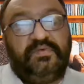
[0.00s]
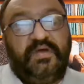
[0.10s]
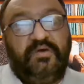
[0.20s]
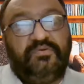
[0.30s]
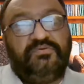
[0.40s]

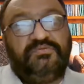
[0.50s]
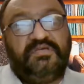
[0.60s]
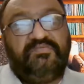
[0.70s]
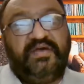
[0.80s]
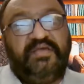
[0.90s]
how to
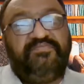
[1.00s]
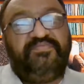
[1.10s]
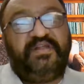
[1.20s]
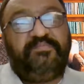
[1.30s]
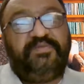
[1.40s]
survive
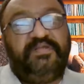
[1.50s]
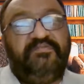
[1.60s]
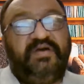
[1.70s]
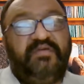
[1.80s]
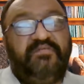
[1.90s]
for a
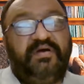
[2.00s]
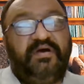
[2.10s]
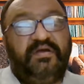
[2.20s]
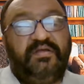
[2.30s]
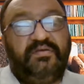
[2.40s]

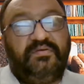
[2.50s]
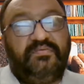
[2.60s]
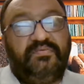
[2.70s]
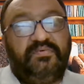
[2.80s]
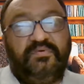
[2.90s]
pre-viva,
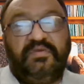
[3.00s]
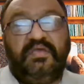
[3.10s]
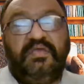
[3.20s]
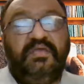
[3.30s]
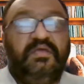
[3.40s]

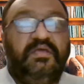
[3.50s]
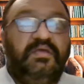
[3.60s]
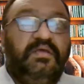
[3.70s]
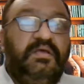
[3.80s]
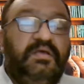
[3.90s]
okay.
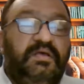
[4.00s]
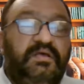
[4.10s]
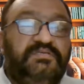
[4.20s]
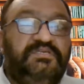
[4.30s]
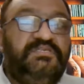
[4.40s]

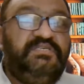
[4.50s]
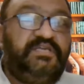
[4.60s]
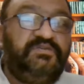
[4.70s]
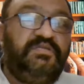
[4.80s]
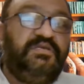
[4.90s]
She is
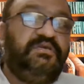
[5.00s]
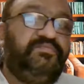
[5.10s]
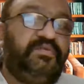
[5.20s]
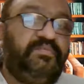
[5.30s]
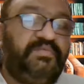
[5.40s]

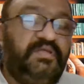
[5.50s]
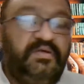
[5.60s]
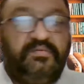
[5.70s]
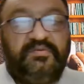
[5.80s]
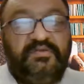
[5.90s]
actually from
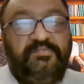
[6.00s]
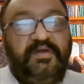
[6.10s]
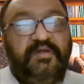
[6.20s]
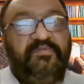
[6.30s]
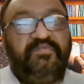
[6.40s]
the
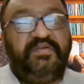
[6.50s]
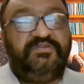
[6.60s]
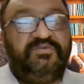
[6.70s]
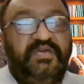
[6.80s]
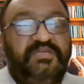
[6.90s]
Department of
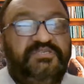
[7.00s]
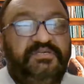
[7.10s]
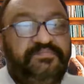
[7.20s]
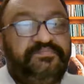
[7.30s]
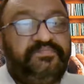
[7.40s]

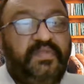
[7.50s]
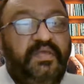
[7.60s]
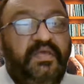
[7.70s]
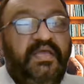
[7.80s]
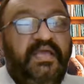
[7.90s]
Education
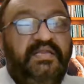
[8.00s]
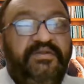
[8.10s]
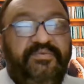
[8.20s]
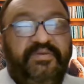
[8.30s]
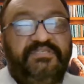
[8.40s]
and
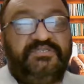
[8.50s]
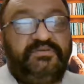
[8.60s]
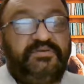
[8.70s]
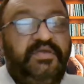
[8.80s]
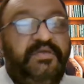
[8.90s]

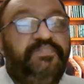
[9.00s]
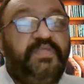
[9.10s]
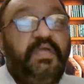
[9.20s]
Literature, okay.